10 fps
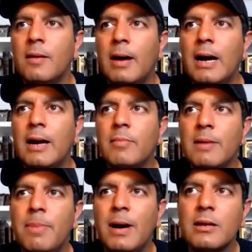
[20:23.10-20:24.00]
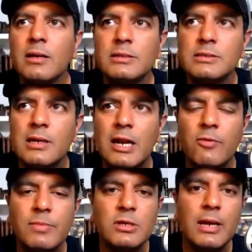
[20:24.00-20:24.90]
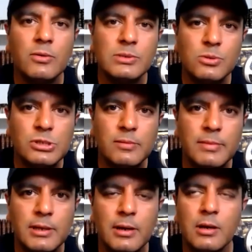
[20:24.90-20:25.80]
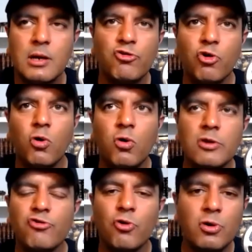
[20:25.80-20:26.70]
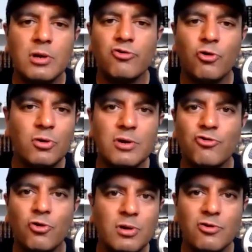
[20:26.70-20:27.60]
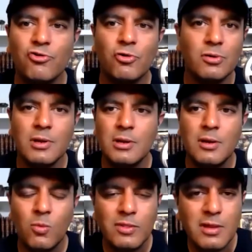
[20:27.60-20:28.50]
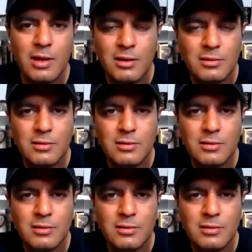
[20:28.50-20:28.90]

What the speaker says: my partner doesn't allow me to get on social media. Control, control, control, control, control. What the hell?